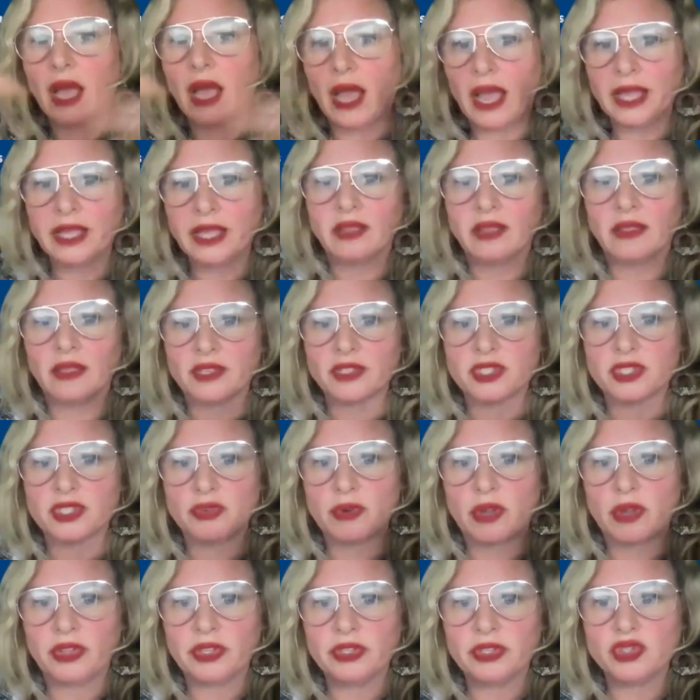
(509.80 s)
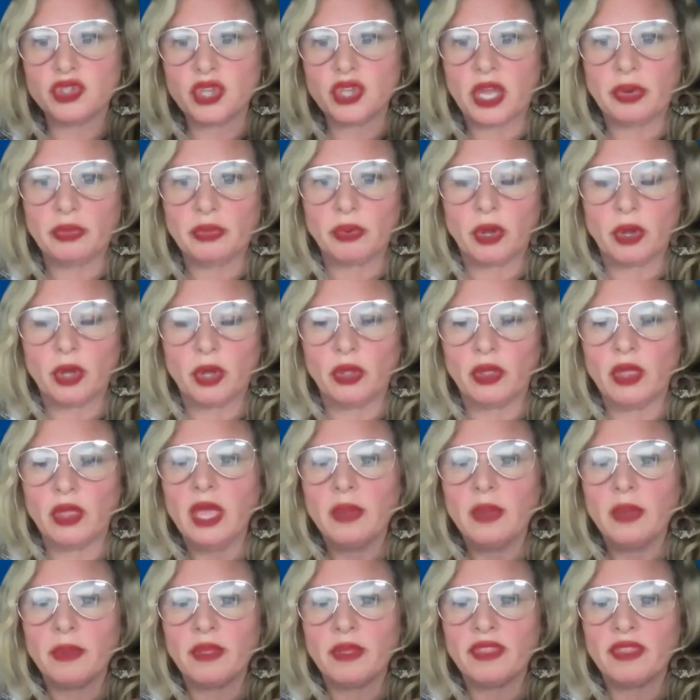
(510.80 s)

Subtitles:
high cholesterol in general,